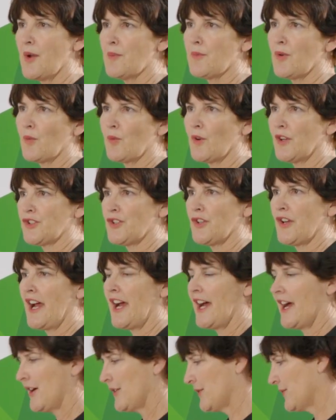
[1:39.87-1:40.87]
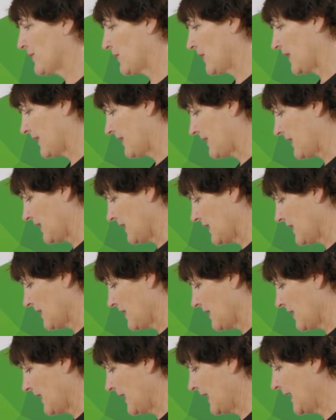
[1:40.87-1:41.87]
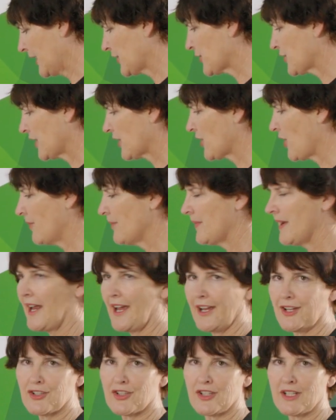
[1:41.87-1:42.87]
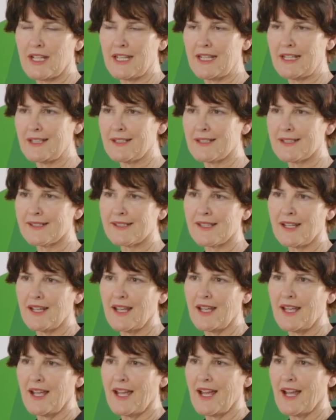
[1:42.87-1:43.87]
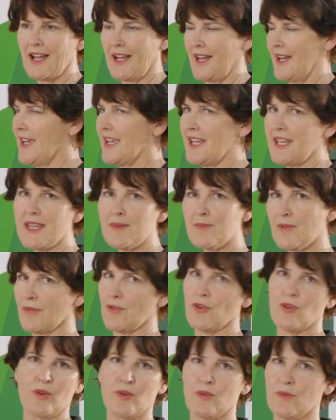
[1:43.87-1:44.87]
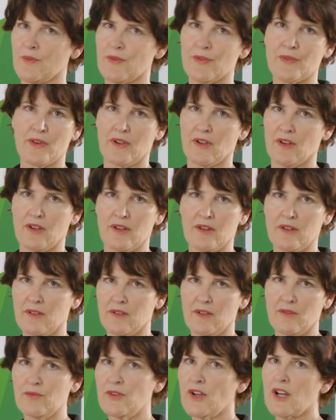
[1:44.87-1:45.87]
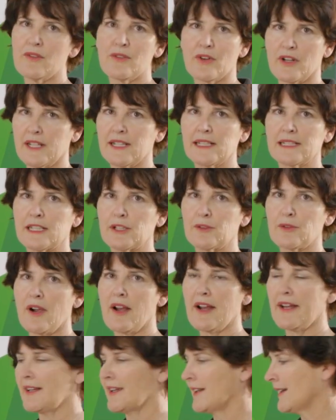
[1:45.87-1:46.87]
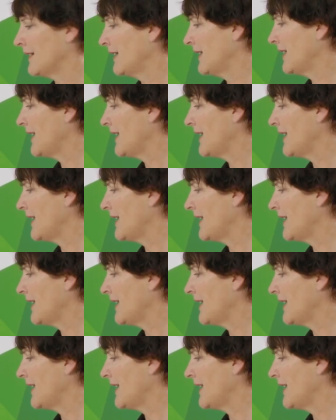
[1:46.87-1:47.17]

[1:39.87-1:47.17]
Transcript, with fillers: but what you have with the electric combination is a heap of oomph for very, very hilly riding